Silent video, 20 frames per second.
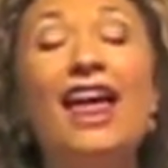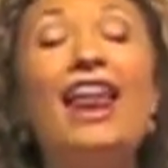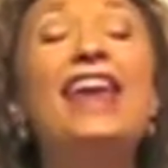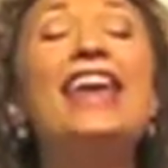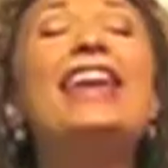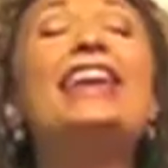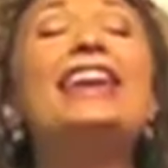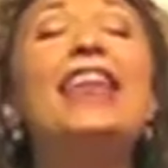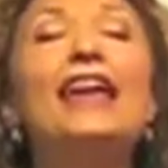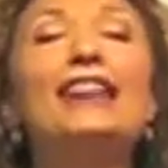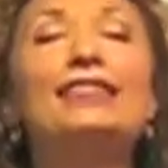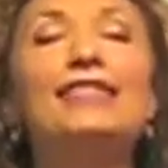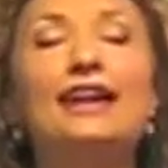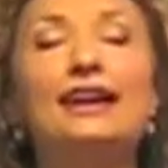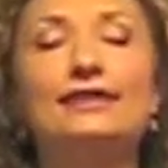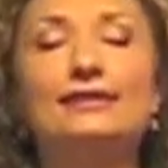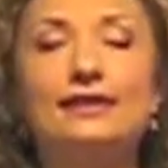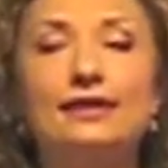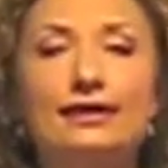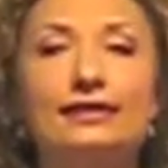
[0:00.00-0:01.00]
Nothing
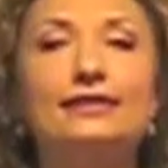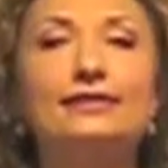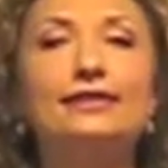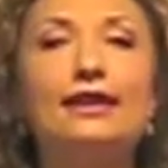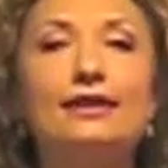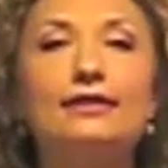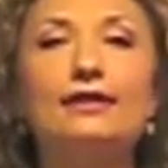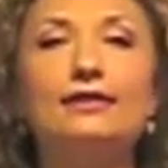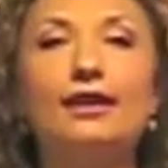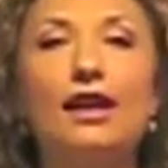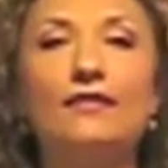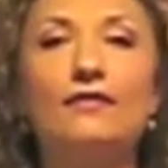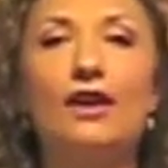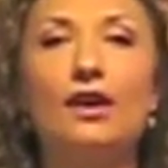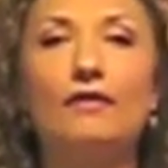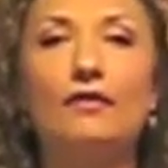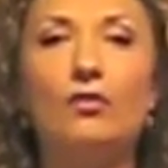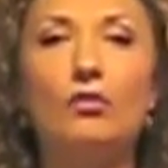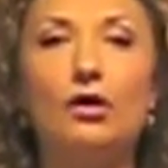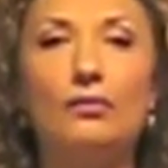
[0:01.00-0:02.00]
is going to suck the life
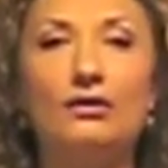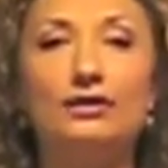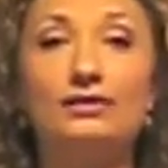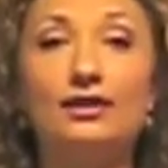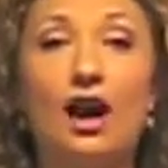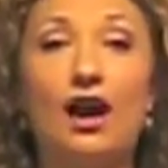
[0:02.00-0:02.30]
out of a woman's